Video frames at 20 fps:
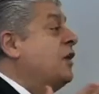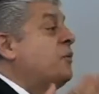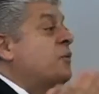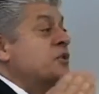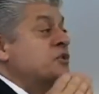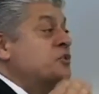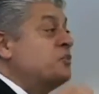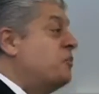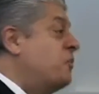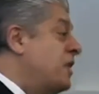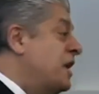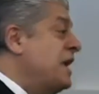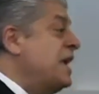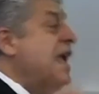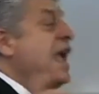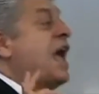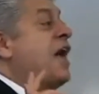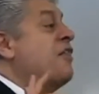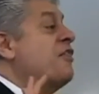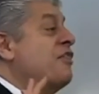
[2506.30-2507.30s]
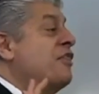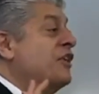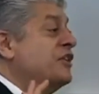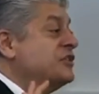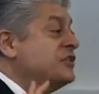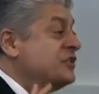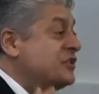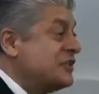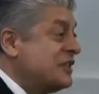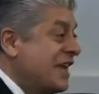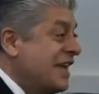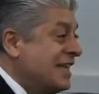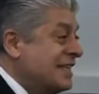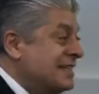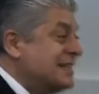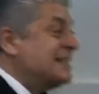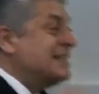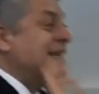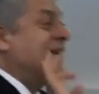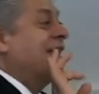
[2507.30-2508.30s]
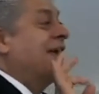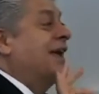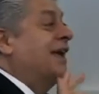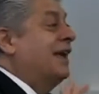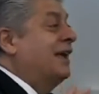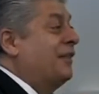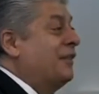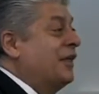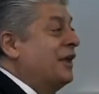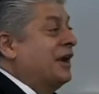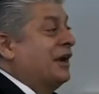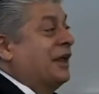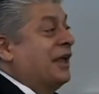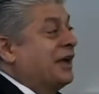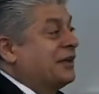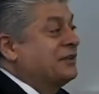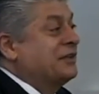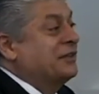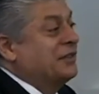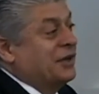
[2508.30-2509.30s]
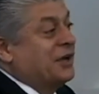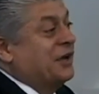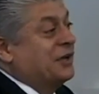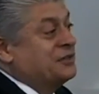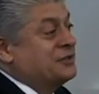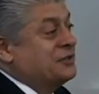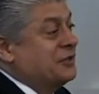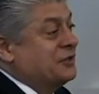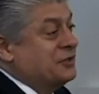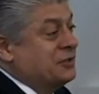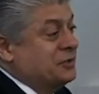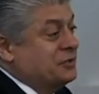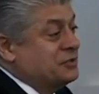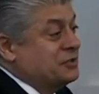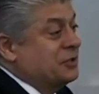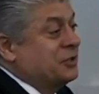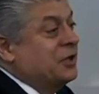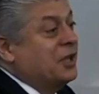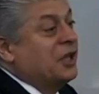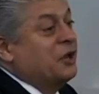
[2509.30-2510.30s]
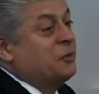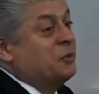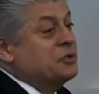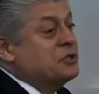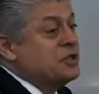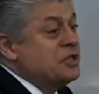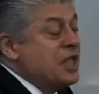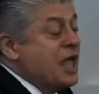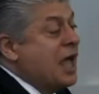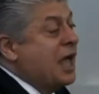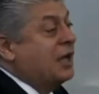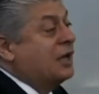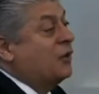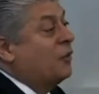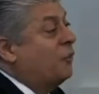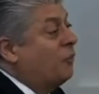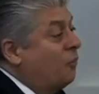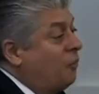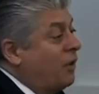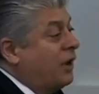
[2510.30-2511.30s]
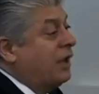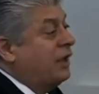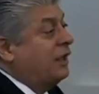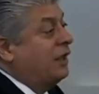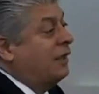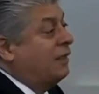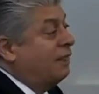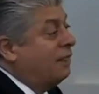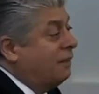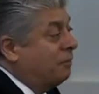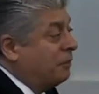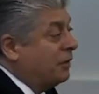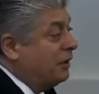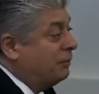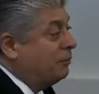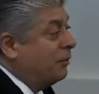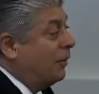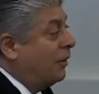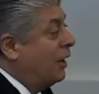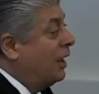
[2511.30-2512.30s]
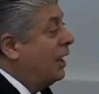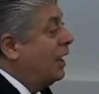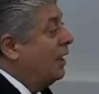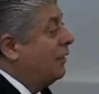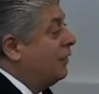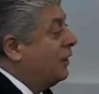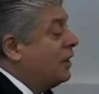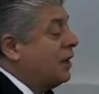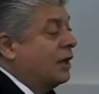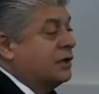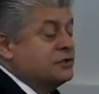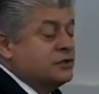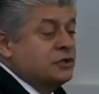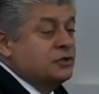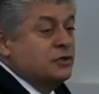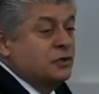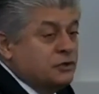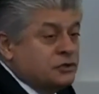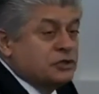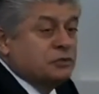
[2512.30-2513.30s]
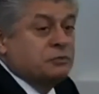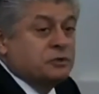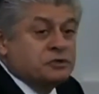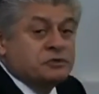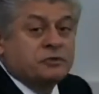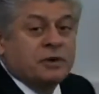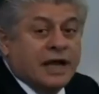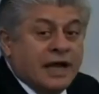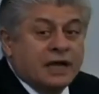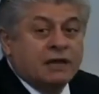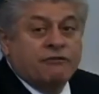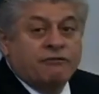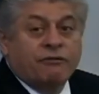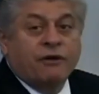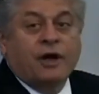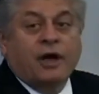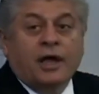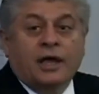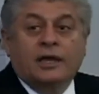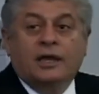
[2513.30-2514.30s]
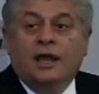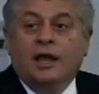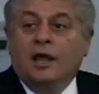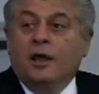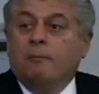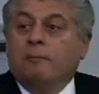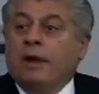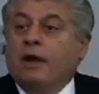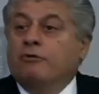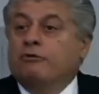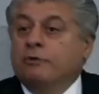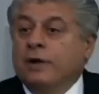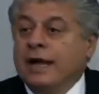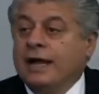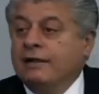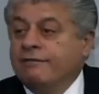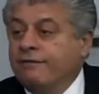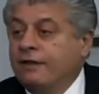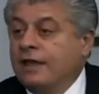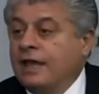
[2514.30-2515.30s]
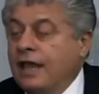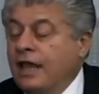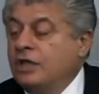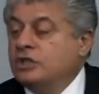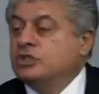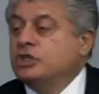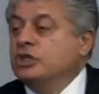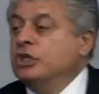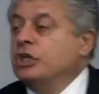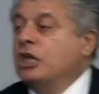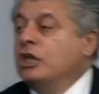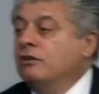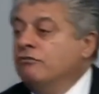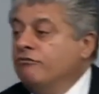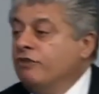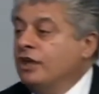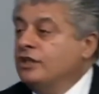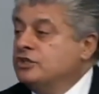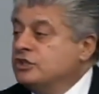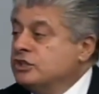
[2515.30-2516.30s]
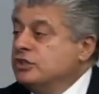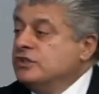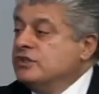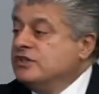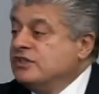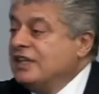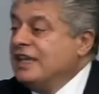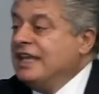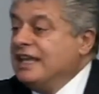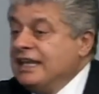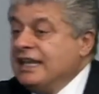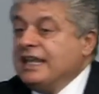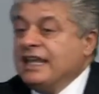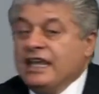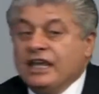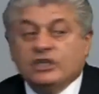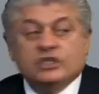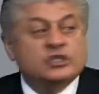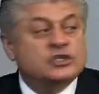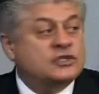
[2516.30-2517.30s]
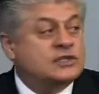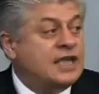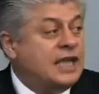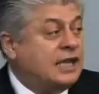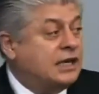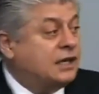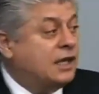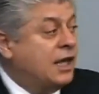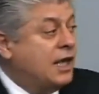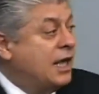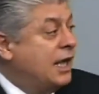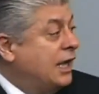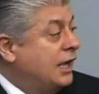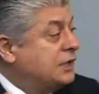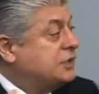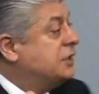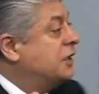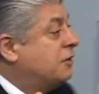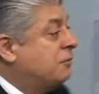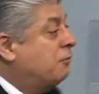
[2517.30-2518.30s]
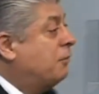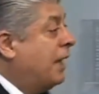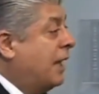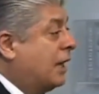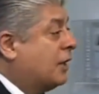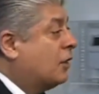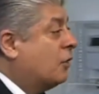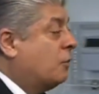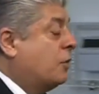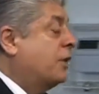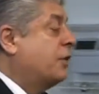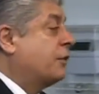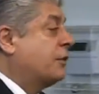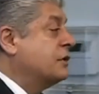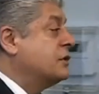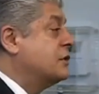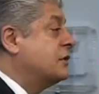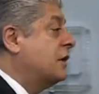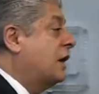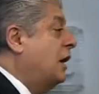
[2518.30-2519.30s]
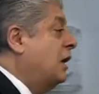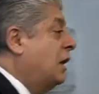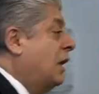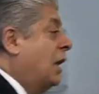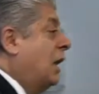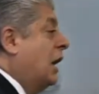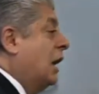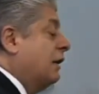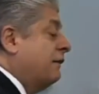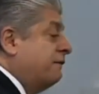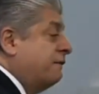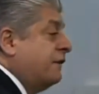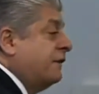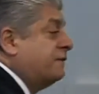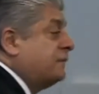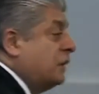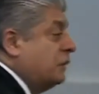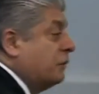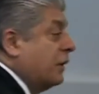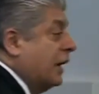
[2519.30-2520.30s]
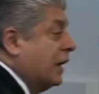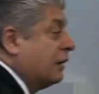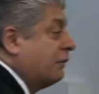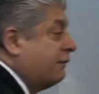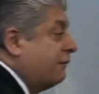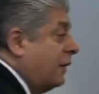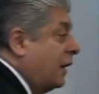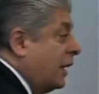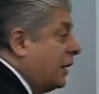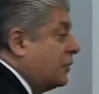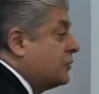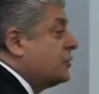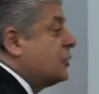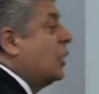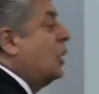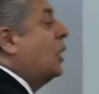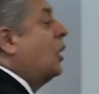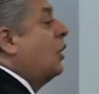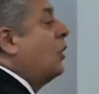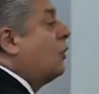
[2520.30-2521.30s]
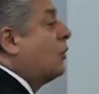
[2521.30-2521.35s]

It was we, the states, that enacted the Constitution. It was not we, the people. The Constitution was ratified by ratification conventions in each state. It didn't matter whether a state had 50 ratifiers